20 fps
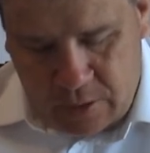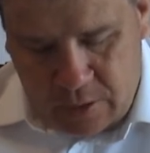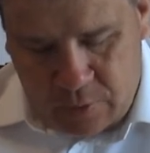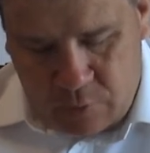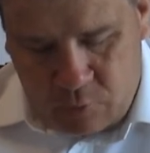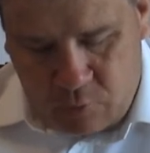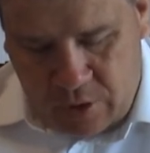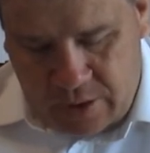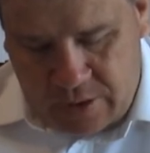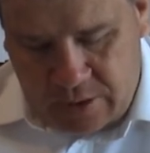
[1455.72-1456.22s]

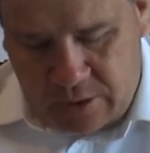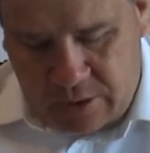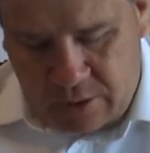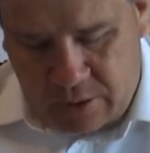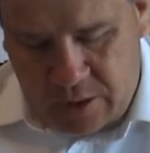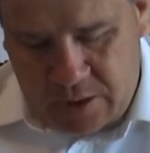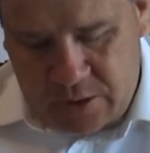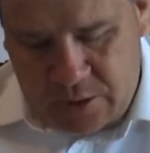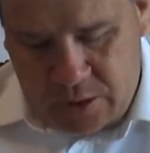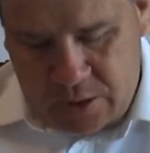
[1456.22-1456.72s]
The
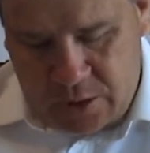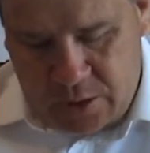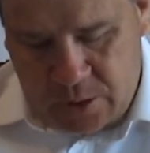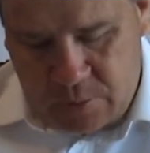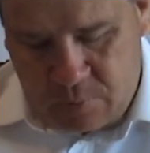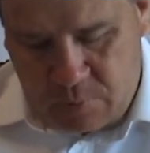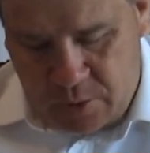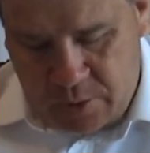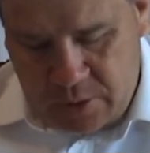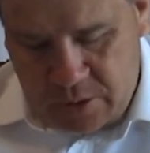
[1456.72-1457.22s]
radicalization
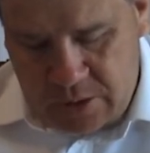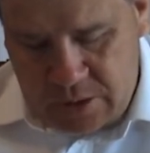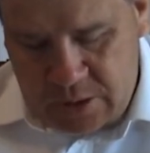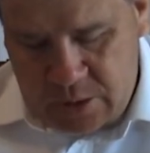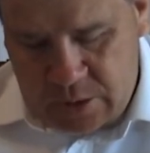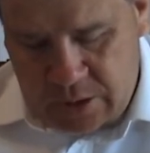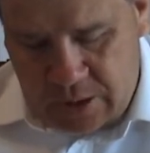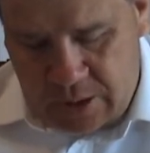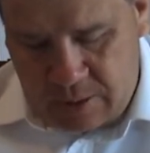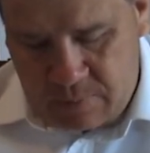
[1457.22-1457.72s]
of modern
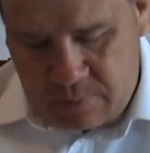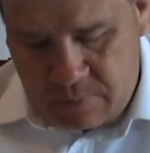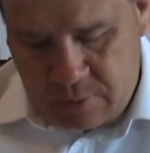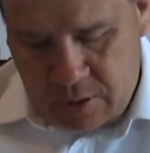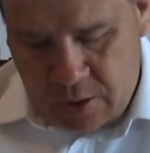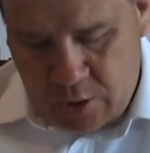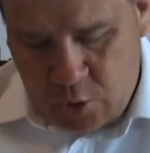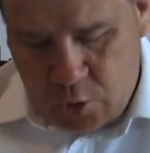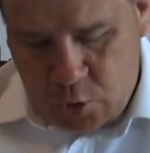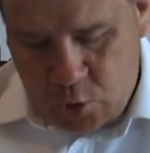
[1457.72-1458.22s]

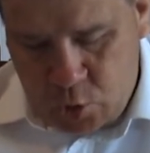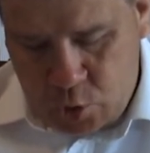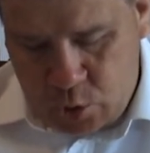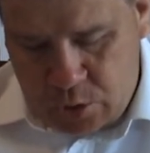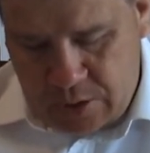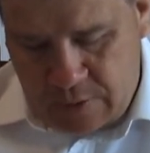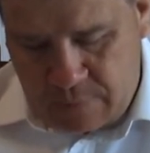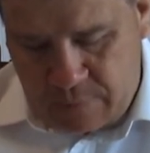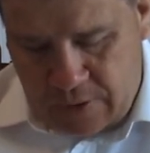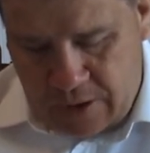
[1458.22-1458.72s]
Islam,
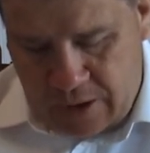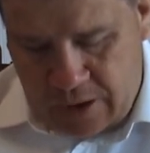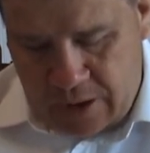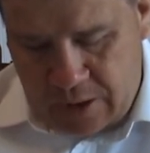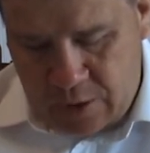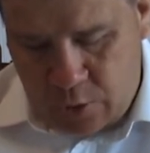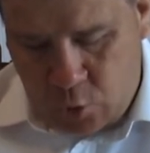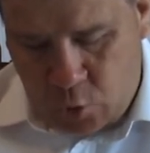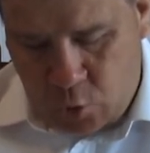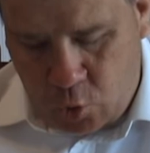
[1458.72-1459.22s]
Yusuf
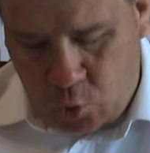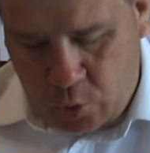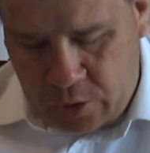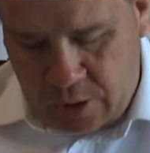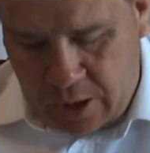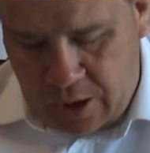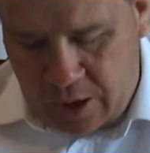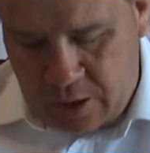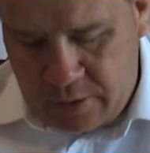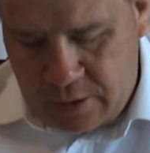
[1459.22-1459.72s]
al
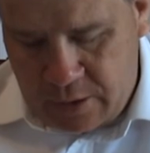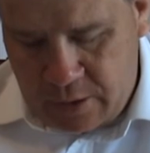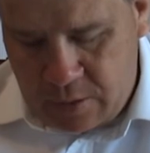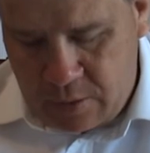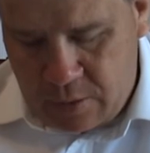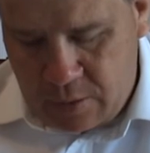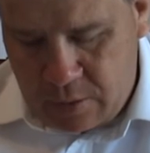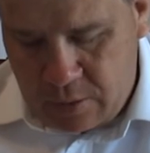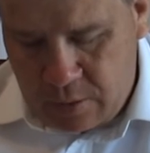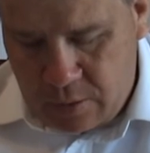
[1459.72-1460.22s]

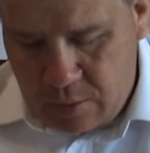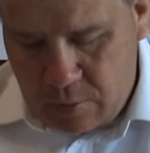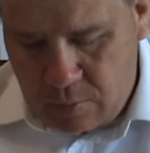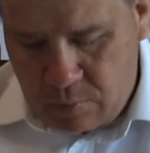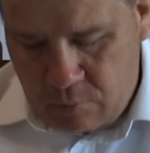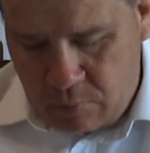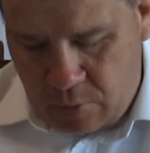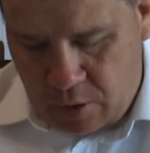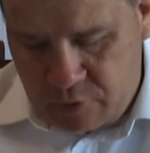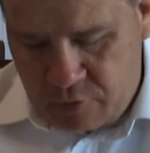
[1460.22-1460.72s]
Qadari
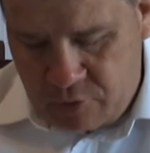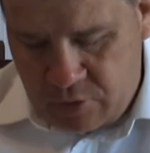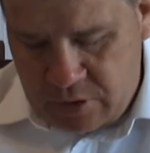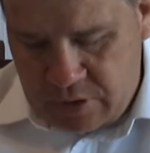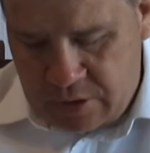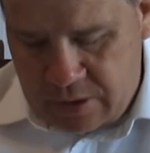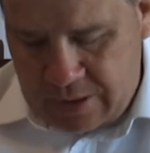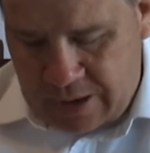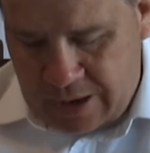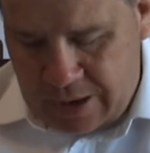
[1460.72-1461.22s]
moderate
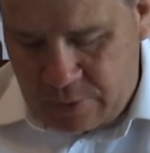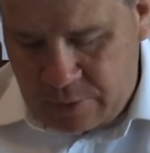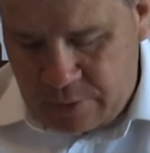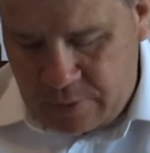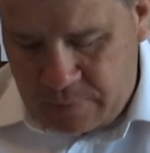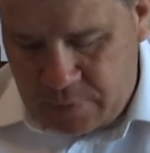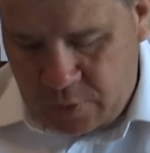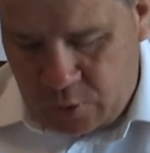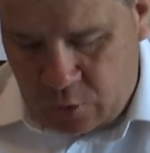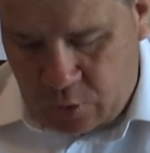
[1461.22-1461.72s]
yet out
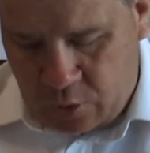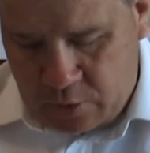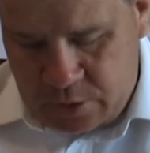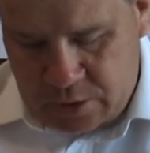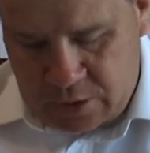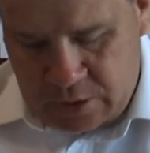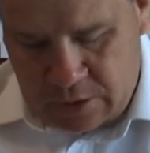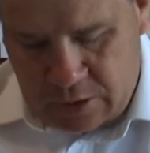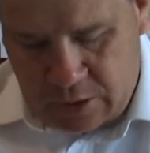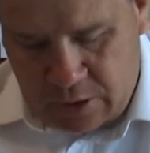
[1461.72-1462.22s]
of the
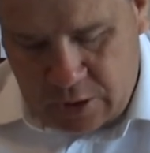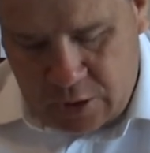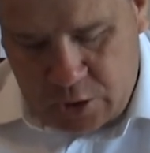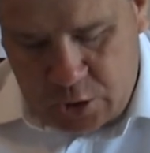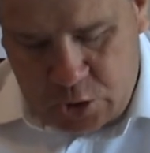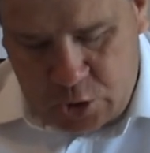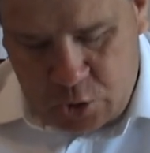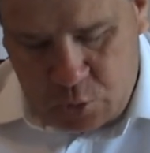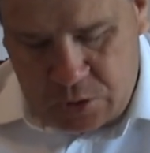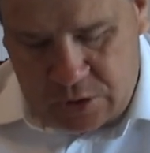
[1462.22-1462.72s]
closet,
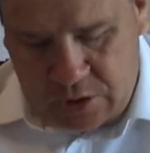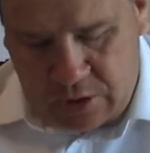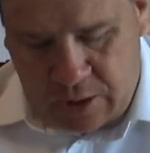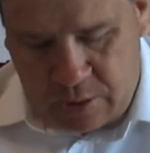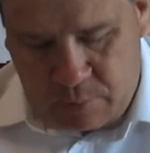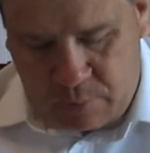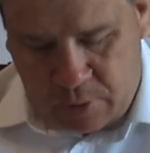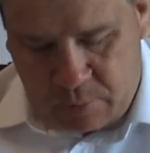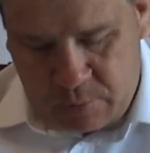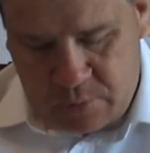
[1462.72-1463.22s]

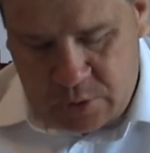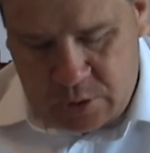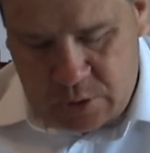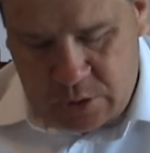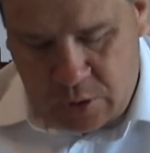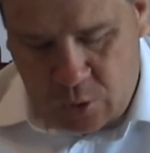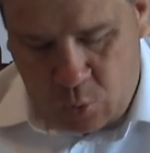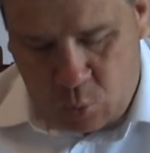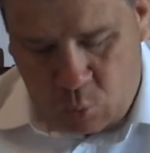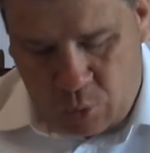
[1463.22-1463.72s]
suicide
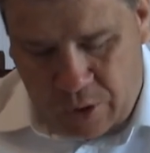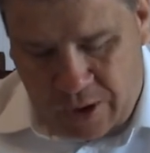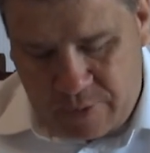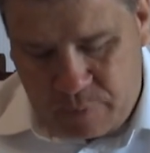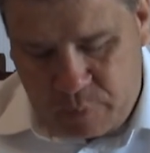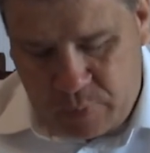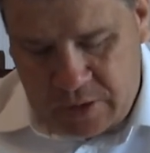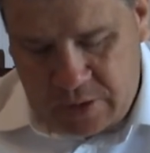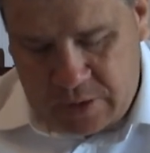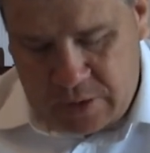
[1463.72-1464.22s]
bombers,
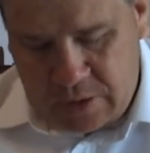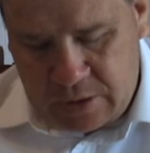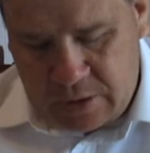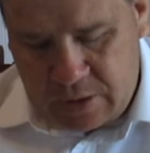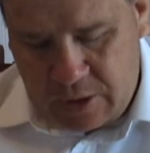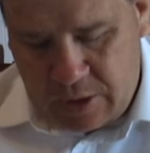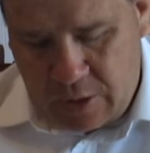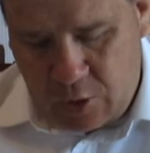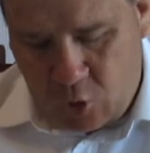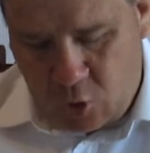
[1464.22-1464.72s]
wife
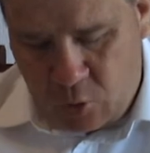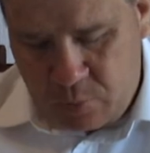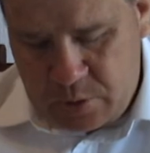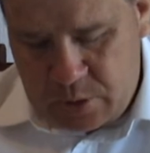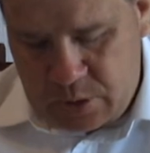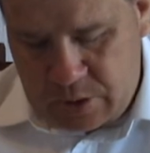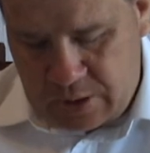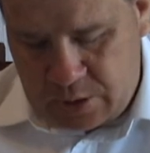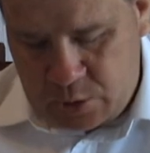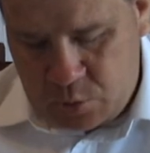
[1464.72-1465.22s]
beating,
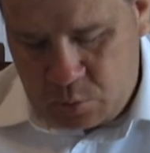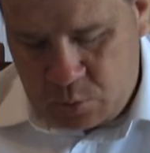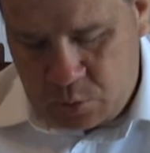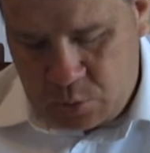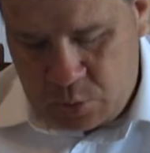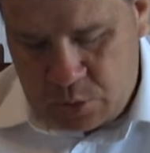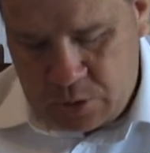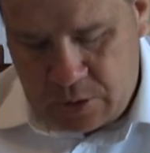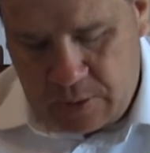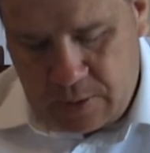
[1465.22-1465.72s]

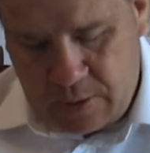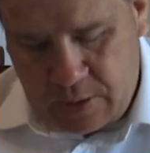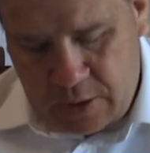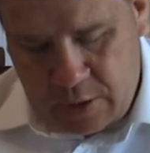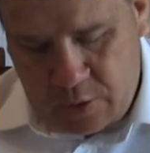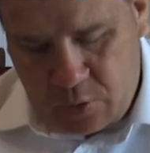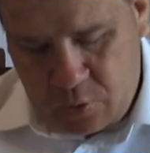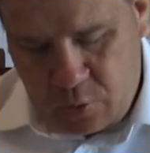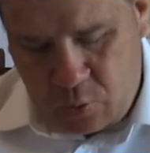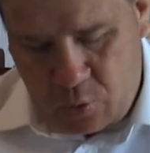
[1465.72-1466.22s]
homosexuals.
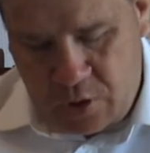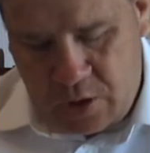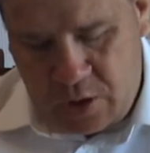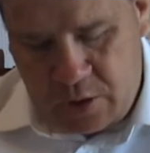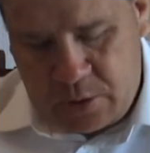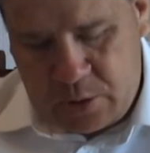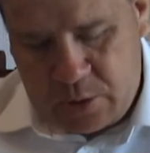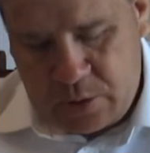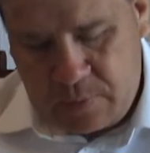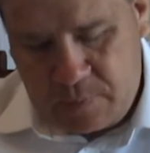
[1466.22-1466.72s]
In other
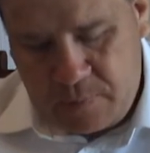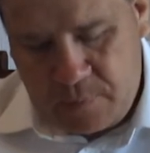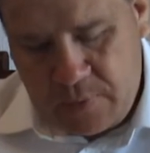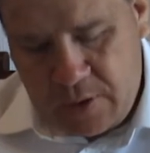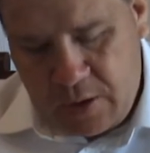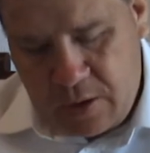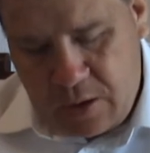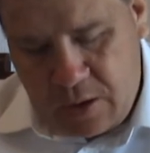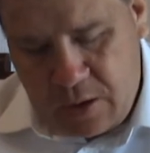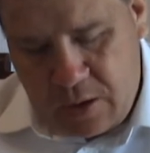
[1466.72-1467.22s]
words,
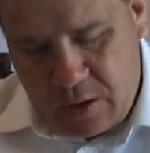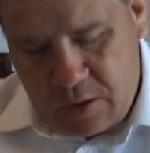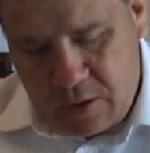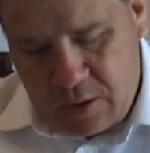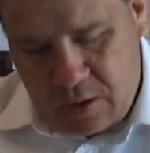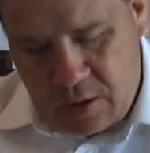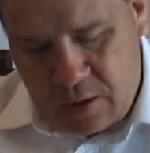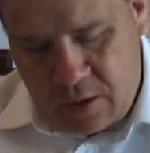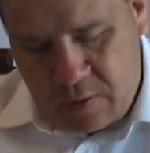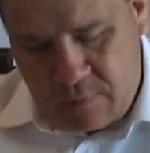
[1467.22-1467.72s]

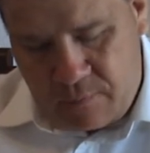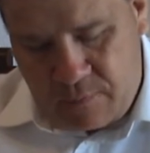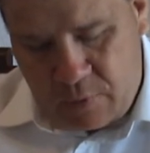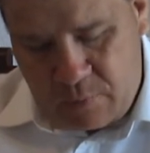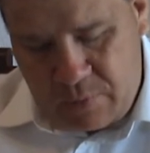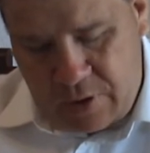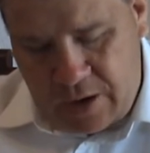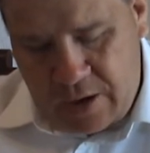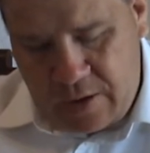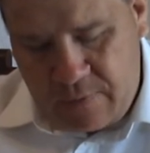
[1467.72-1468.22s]
uh,
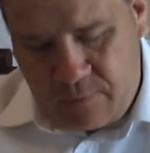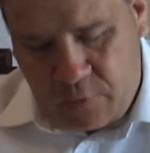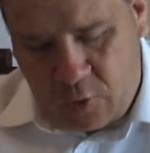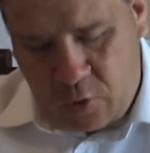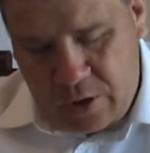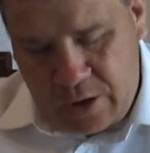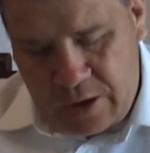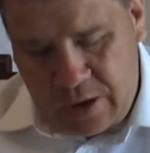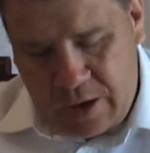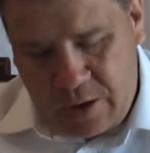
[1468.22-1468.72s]
from
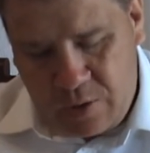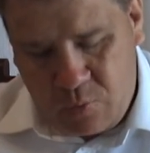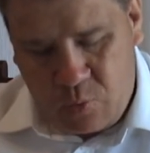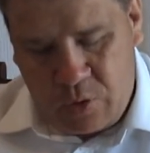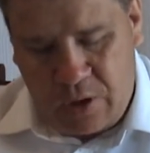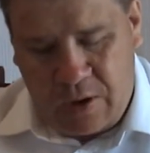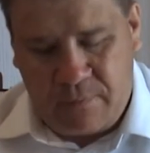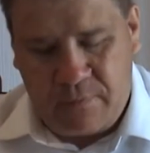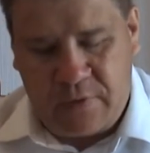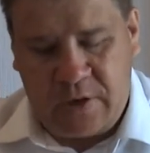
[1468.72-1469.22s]
1948
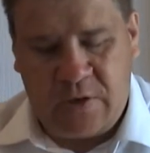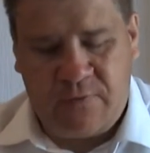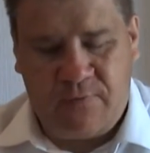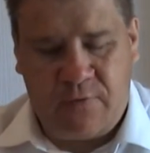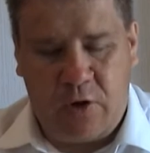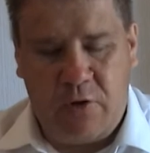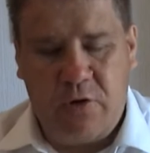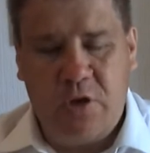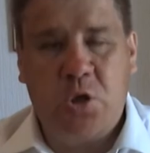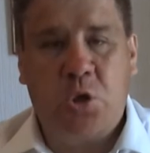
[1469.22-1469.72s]
we have these
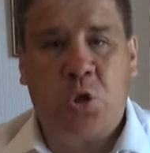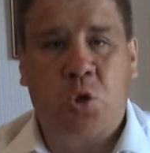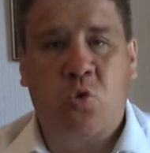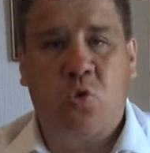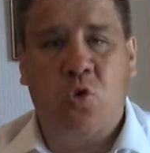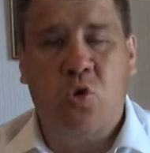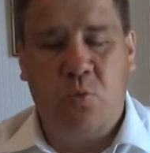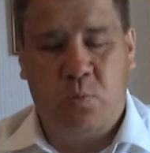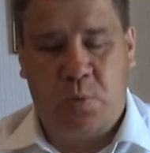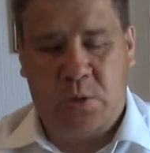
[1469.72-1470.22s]
various
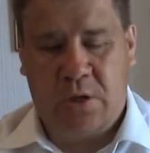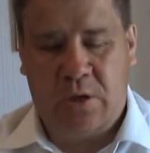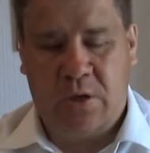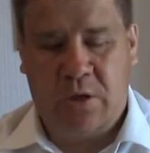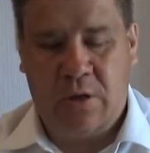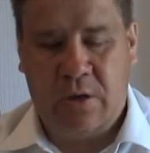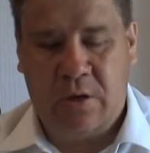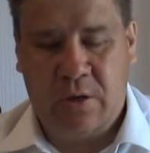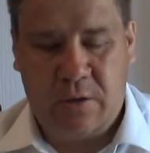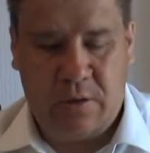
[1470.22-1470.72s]
groups
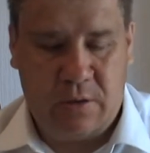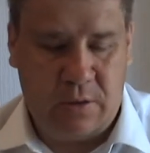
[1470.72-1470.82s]
here